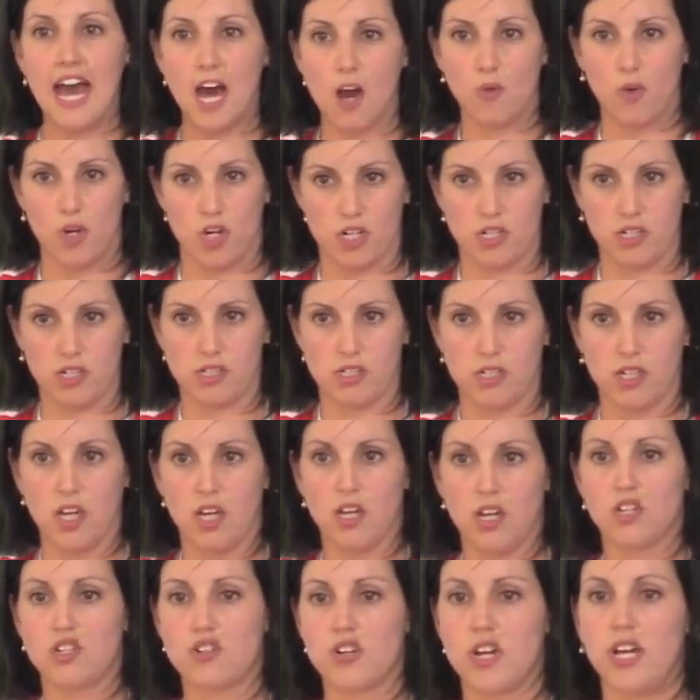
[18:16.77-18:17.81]
hours
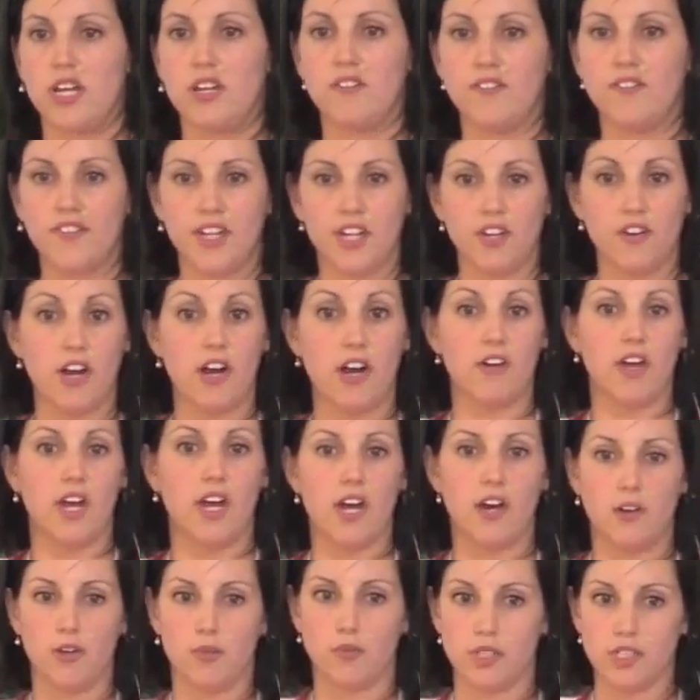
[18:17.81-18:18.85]
trying to figure out
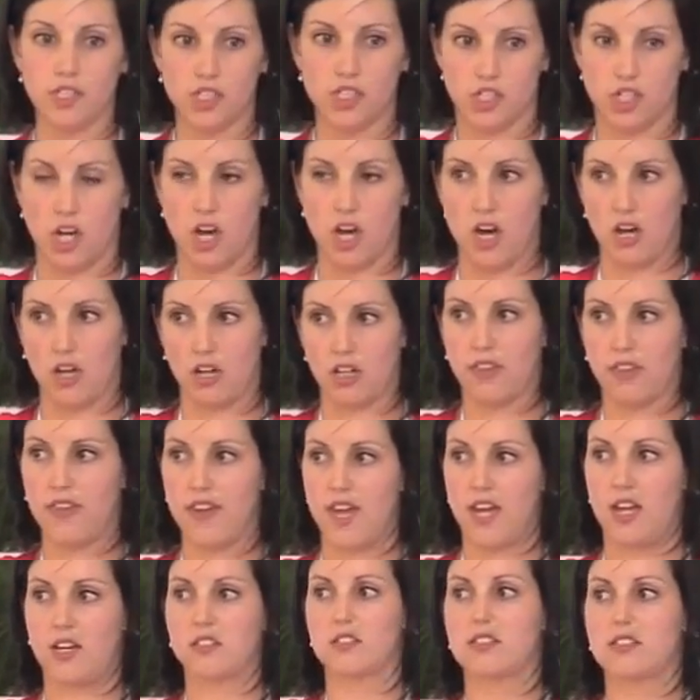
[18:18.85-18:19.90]
how to install
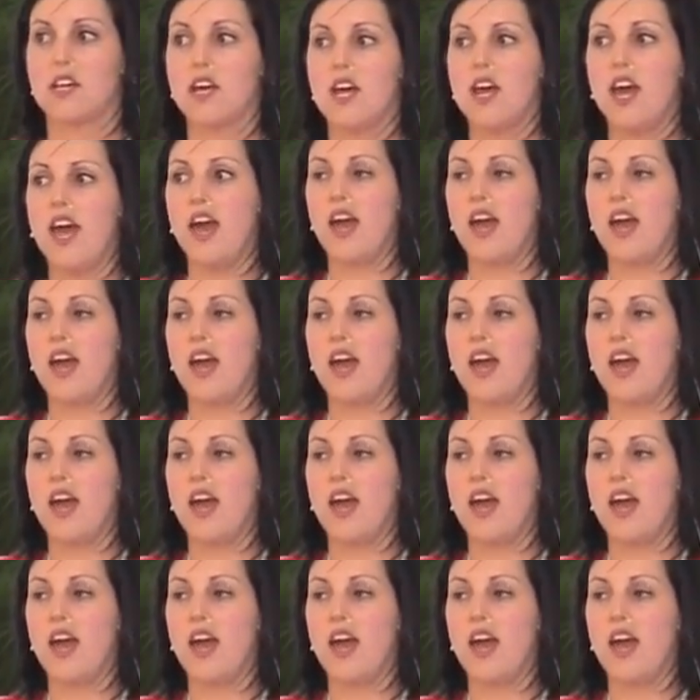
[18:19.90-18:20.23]
things.